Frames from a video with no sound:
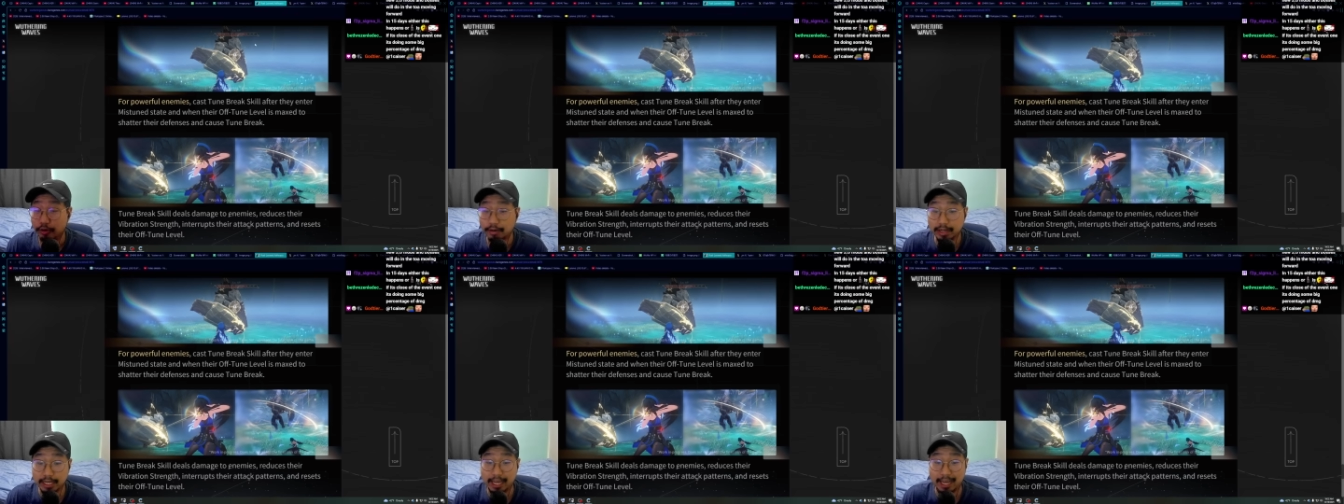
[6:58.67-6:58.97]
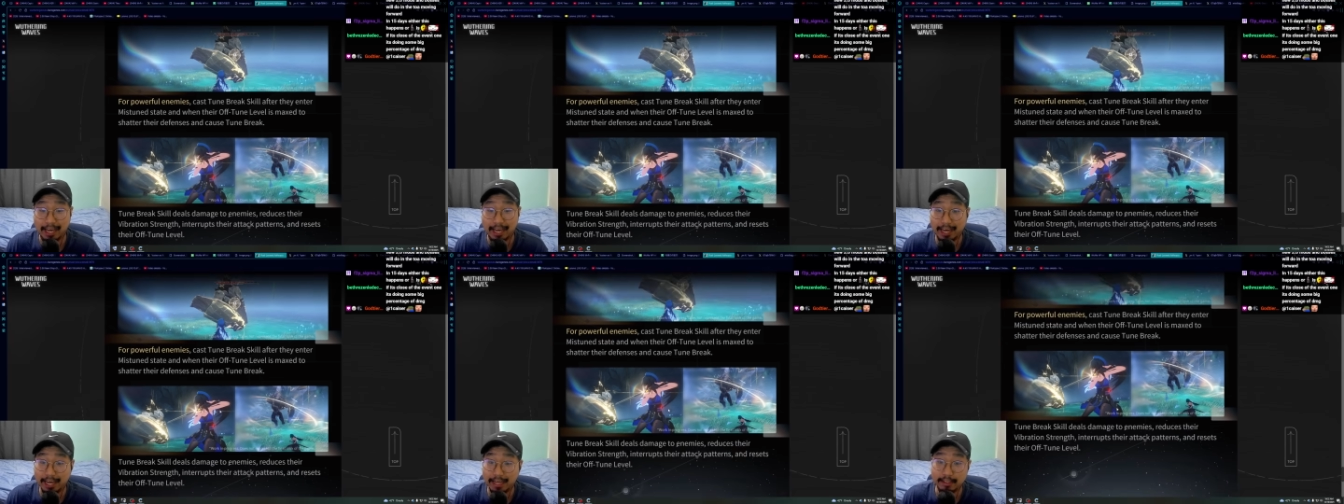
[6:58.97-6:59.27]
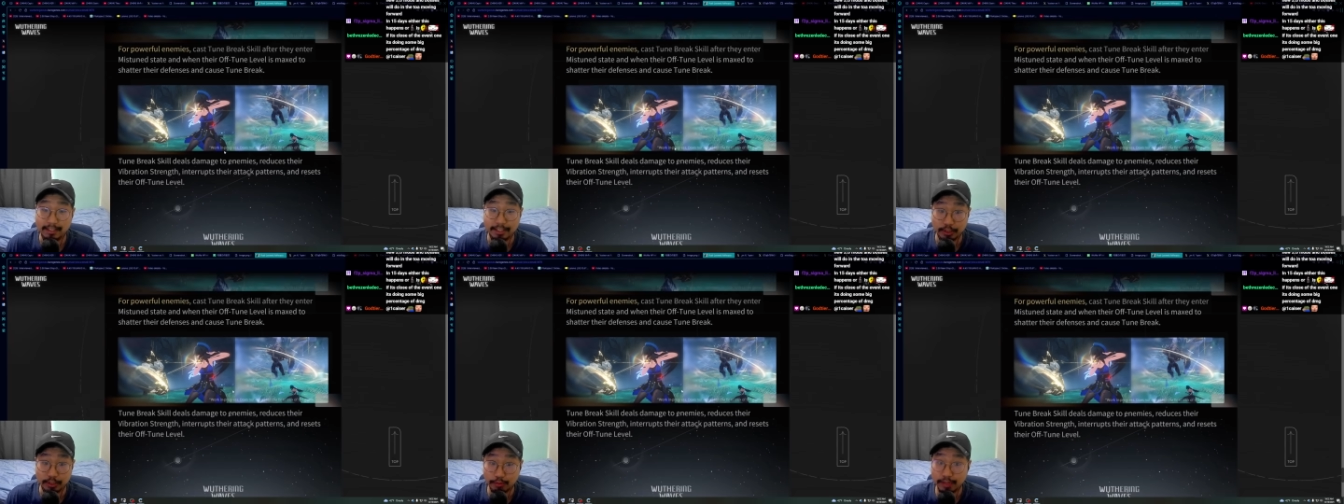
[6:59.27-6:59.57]

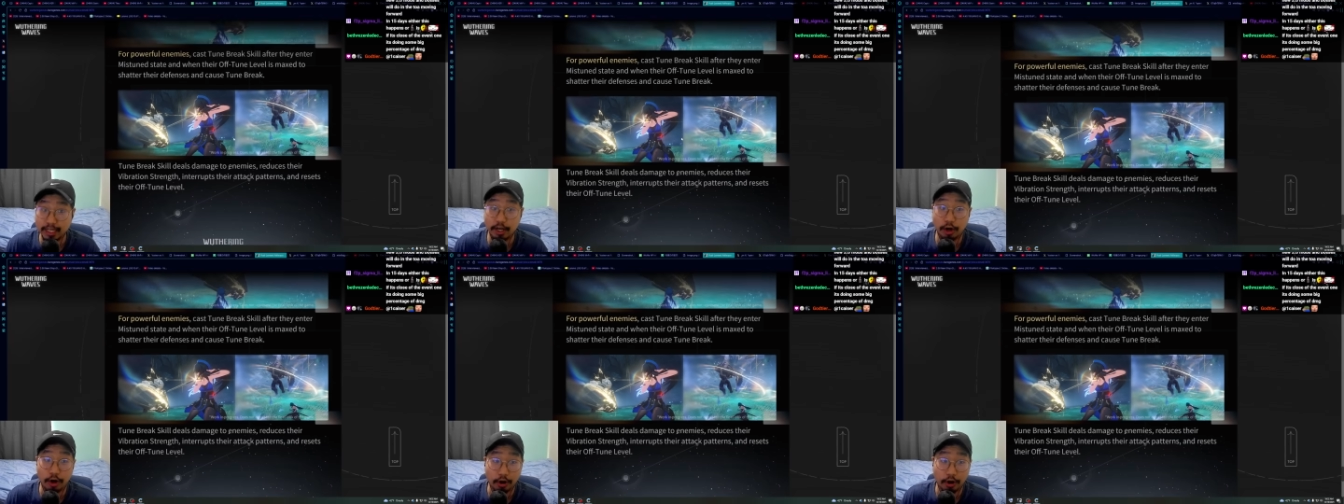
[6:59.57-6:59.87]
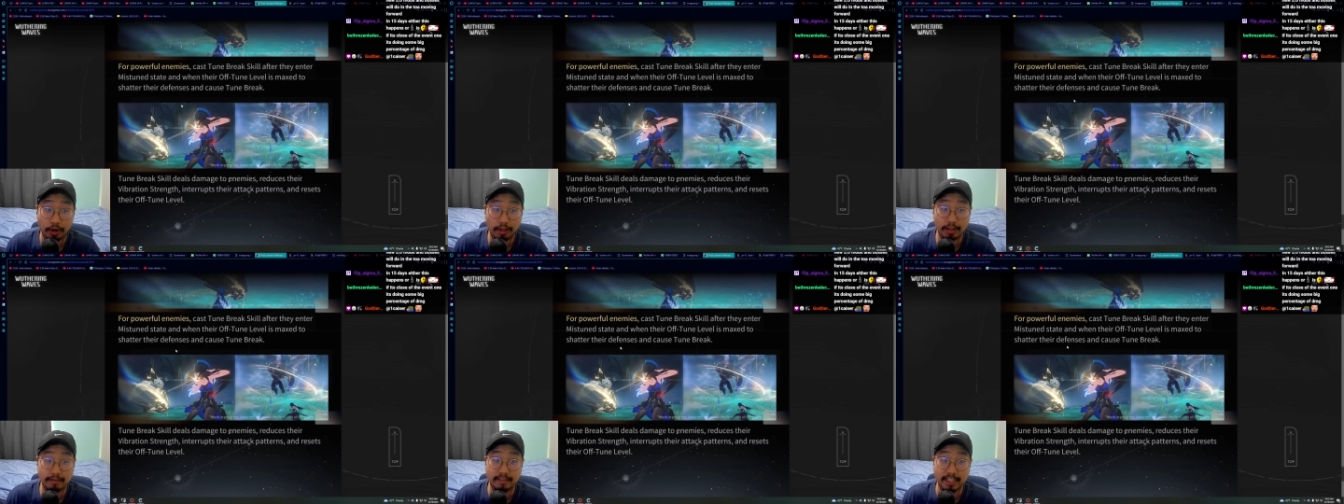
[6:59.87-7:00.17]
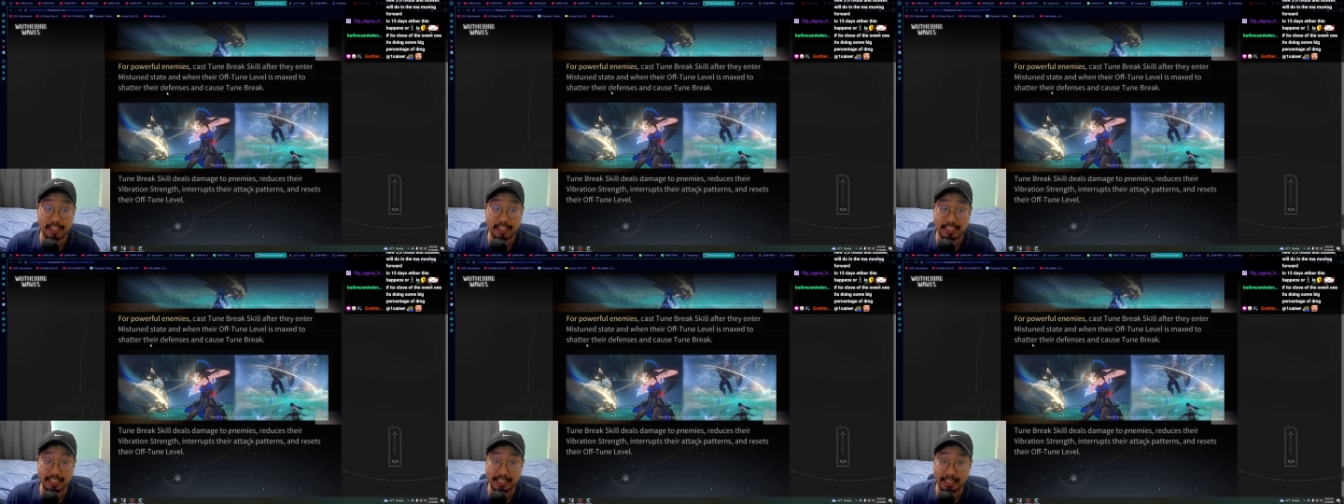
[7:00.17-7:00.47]
ahead, doing all of
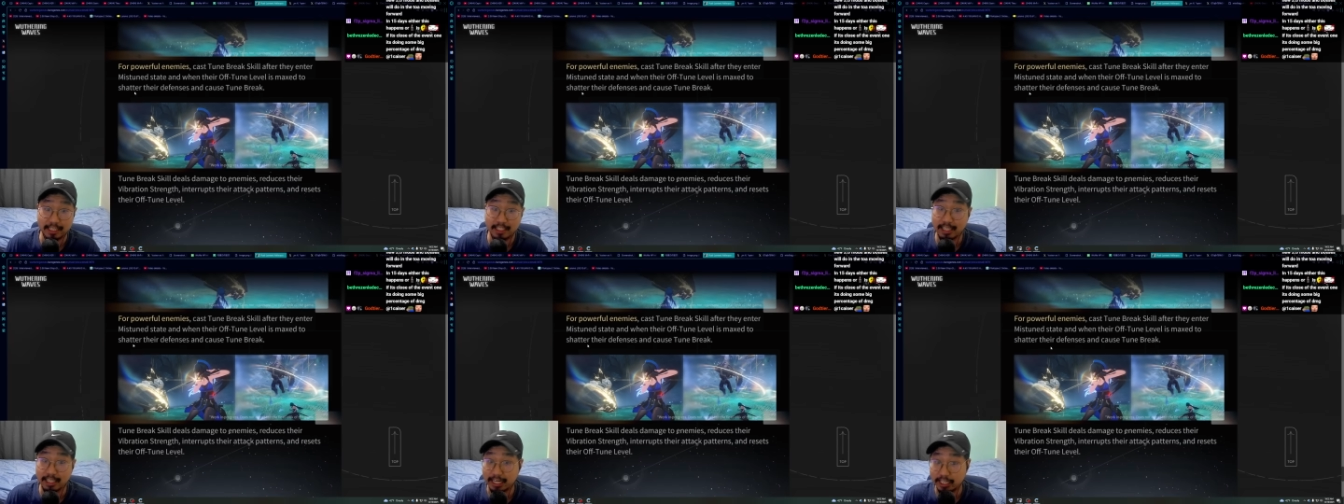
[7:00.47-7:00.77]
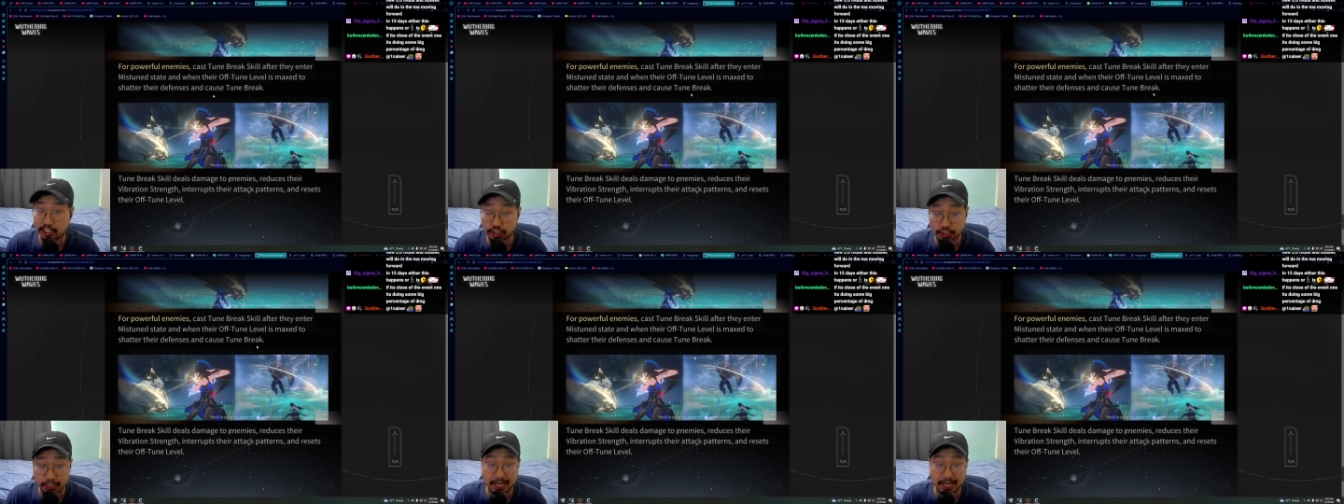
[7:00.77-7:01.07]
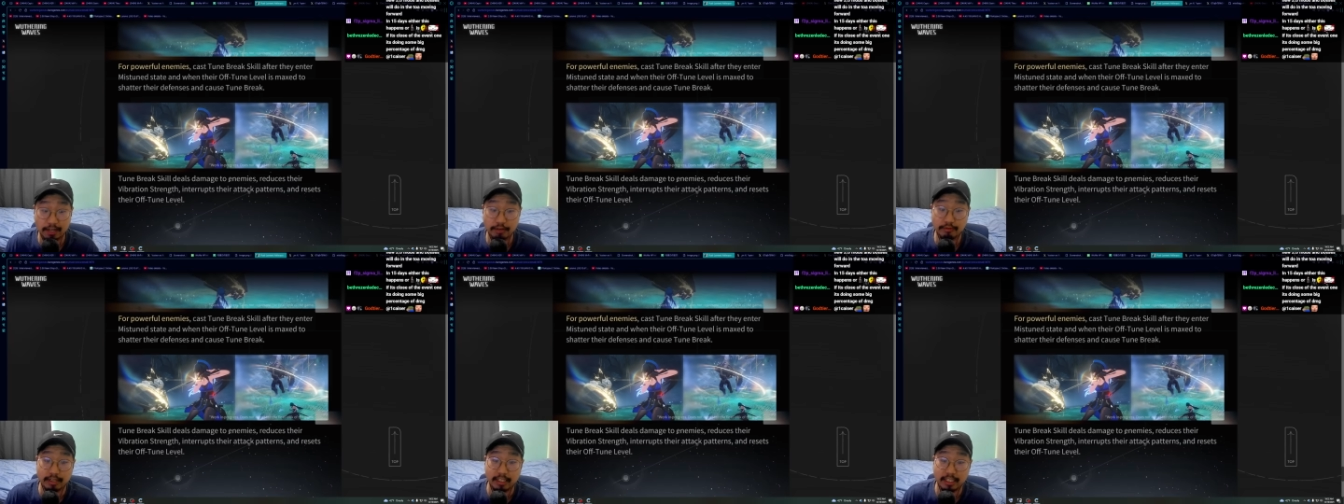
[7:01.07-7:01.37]
these things like
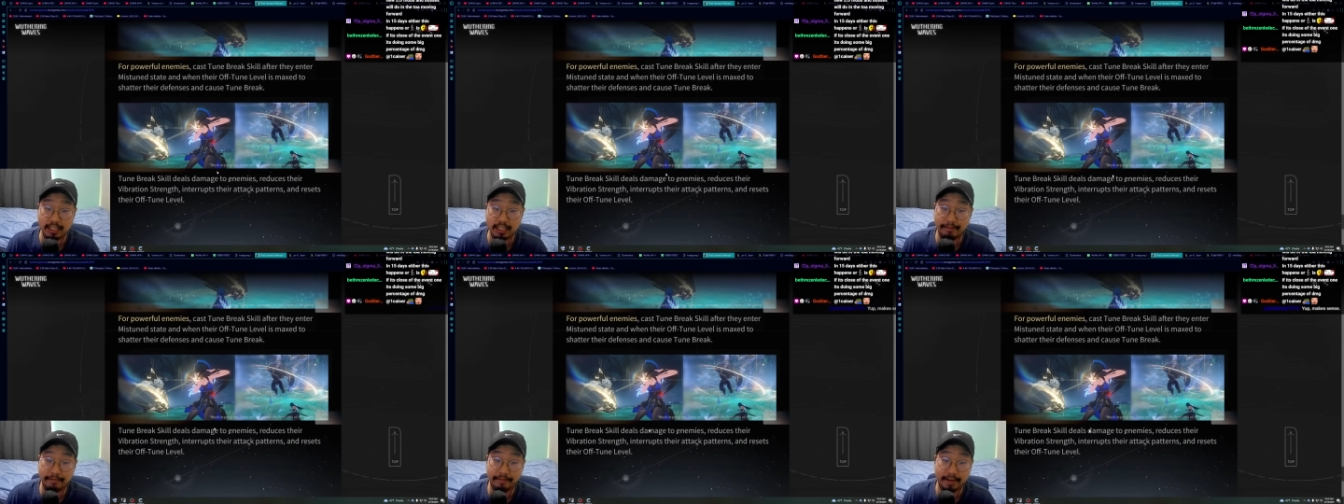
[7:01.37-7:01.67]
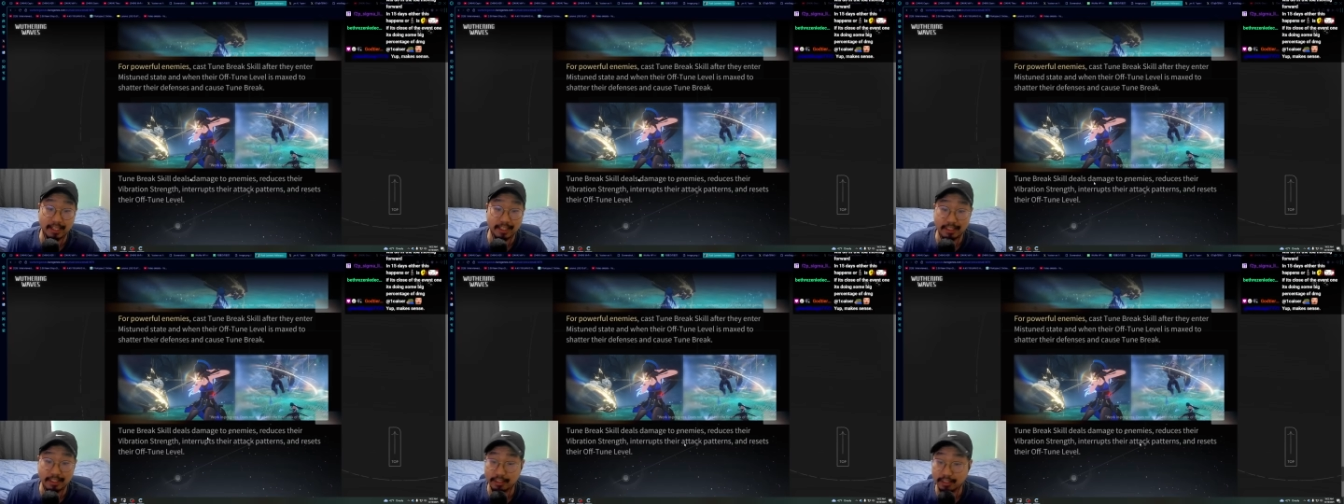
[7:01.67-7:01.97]
shattering defenses,